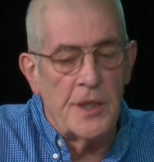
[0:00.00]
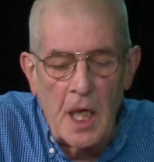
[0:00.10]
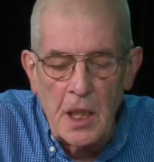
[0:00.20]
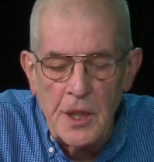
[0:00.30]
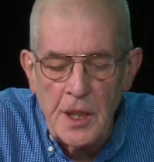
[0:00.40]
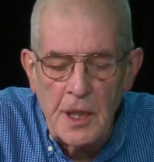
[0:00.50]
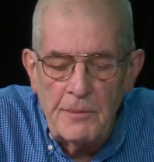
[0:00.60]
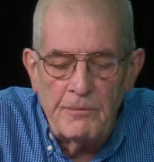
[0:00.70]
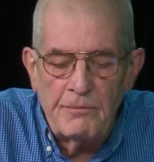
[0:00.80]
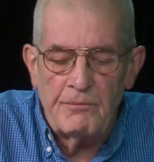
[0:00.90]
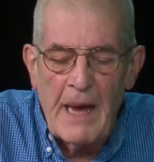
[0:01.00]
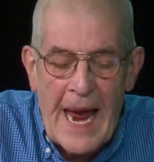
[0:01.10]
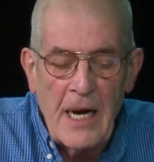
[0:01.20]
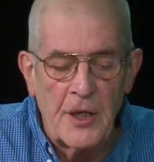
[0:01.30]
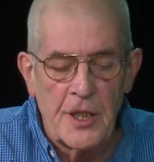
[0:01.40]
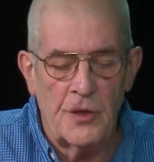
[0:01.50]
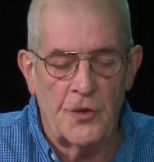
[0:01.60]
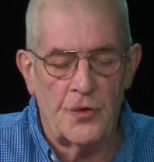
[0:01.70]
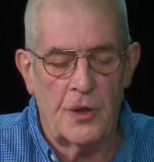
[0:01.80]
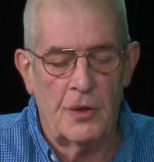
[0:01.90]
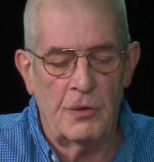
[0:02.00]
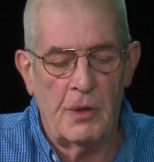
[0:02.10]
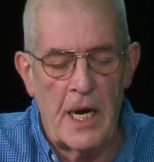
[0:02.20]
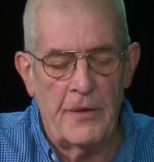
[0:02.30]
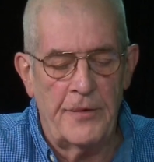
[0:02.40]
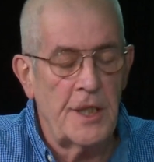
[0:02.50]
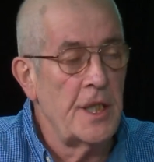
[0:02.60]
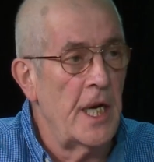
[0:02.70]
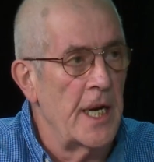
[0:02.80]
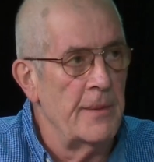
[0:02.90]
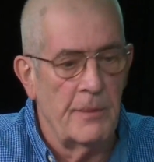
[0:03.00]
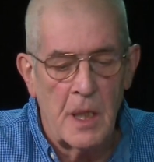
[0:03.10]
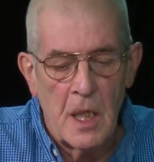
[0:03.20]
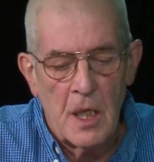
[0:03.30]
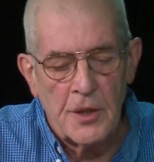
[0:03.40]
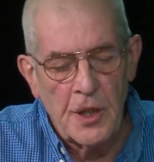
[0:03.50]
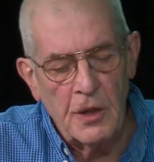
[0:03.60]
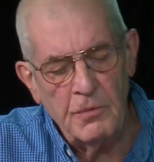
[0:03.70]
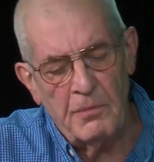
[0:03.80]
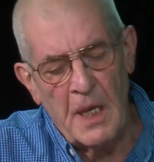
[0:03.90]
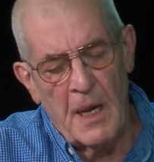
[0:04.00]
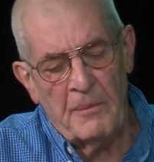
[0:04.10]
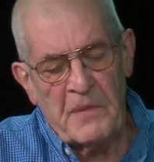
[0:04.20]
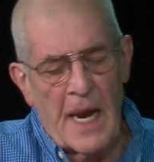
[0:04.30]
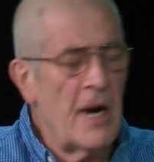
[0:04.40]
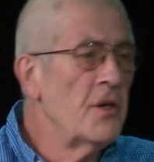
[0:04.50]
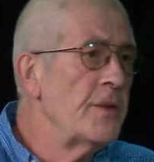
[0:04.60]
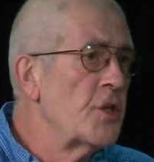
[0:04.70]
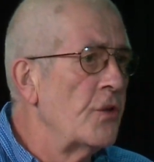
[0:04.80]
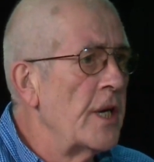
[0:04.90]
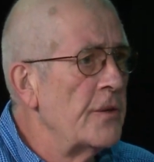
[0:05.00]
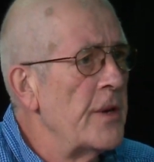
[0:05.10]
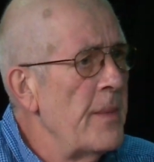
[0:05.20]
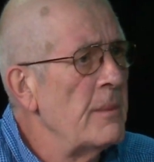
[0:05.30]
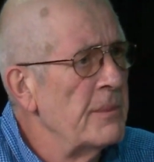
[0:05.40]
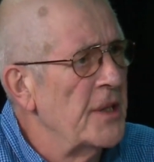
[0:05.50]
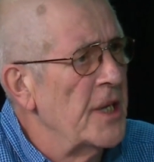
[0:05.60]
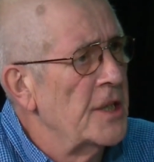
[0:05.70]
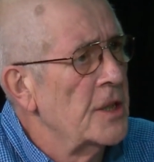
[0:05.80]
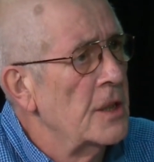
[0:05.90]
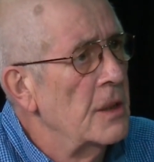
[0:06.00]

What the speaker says: under our control every time. So how do we try and remember this?